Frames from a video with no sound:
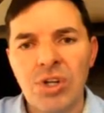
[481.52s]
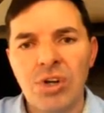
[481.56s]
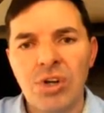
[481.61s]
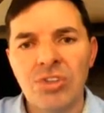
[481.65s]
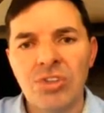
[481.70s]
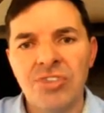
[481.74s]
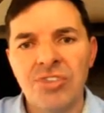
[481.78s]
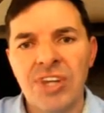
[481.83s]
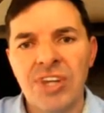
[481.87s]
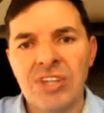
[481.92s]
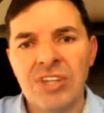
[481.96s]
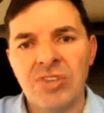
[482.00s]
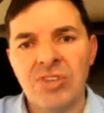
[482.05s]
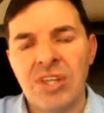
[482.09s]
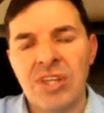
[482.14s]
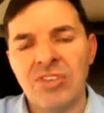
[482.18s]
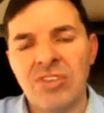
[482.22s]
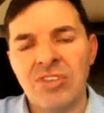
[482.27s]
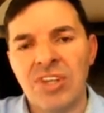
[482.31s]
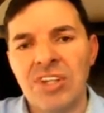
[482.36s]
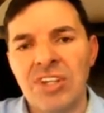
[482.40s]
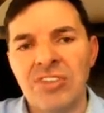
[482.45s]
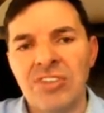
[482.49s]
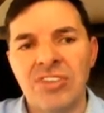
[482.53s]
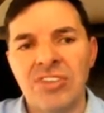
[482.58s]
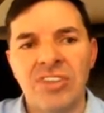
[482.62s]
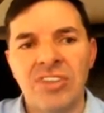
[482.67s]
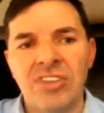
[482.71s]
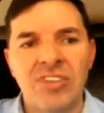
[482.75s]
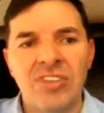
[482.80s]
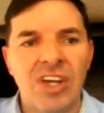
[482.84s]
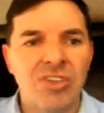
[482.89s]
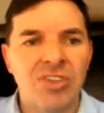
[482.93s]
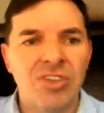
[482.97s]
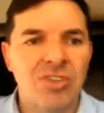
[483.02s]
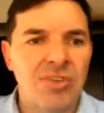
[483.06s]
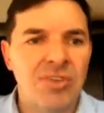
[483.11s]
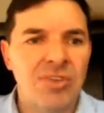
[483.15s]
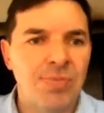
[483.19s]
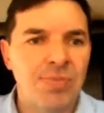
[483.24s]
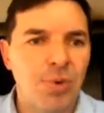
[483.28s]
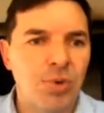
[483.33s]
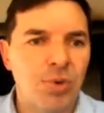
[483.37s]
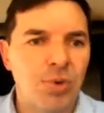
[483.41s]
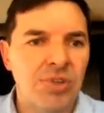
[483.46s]
contracts at Genesis. I should
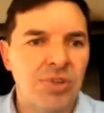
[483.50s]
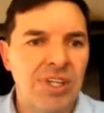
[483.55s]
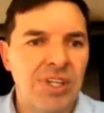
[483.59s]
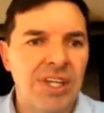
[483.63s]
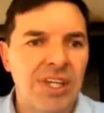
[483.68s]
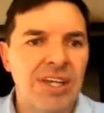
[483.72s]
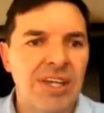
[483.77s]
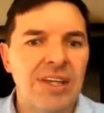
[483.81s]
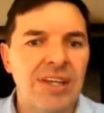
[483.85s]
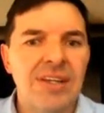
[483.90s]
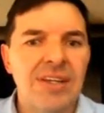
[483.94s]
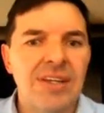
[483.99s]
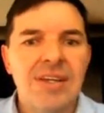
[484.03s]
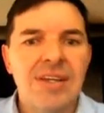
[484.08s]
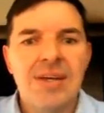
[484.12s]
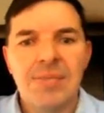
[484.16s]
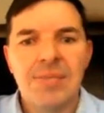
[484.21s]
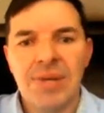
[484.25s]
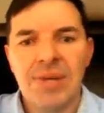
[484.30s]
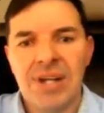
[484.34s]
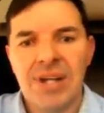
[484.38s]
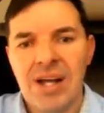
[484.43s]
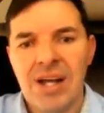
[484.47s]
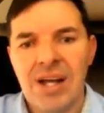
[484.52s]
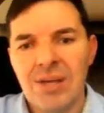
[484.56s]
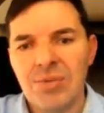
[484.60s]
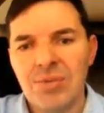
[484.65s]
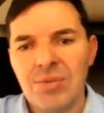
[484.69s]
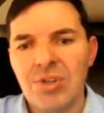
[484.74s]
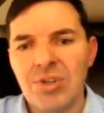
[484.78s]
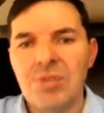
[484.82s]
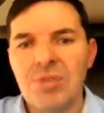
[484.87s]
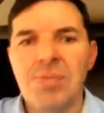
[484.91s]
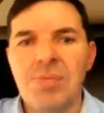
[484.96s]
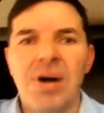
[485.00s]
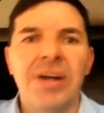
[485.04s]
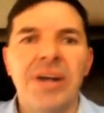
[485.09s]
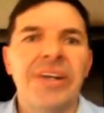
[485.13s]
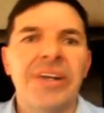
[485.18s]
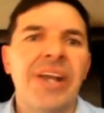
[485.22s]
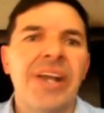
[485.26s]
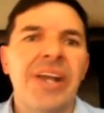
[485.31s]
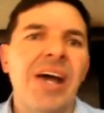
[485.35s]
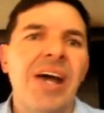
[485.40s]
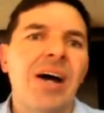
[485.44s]
have bought here, but I'm going to
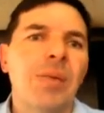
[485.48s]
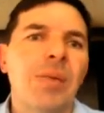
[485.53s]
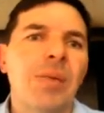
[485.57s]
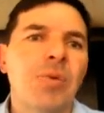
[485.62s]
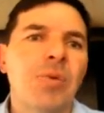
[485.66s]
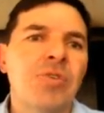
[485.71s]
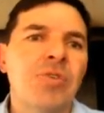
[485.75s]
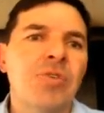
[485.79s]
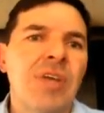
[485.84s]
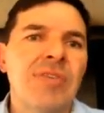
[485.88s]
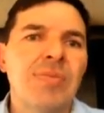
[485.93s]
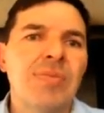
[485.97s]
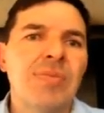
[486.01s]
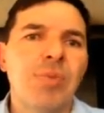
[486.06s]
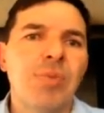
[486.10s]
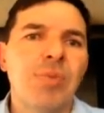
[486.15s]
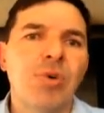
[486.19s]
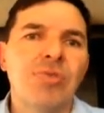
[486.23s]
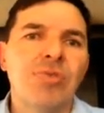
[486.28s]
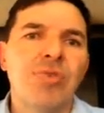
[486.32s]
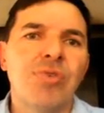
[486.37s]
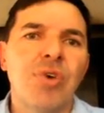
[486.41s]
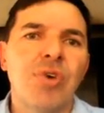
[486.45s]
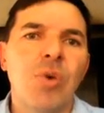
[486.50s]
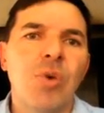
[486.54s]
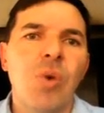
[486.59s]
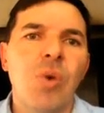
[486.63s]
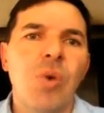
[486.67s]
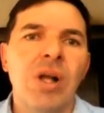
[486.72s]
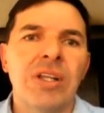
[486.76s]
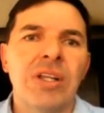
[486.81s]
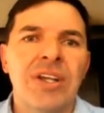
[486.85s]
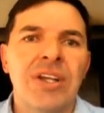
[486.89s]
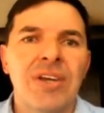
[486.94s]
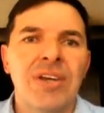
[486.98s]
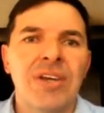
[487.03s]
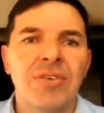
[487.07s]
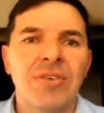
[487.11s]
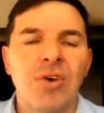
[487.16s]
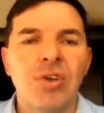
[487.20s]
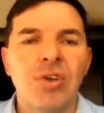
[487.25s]
buy now because I haven't bought for a while and I've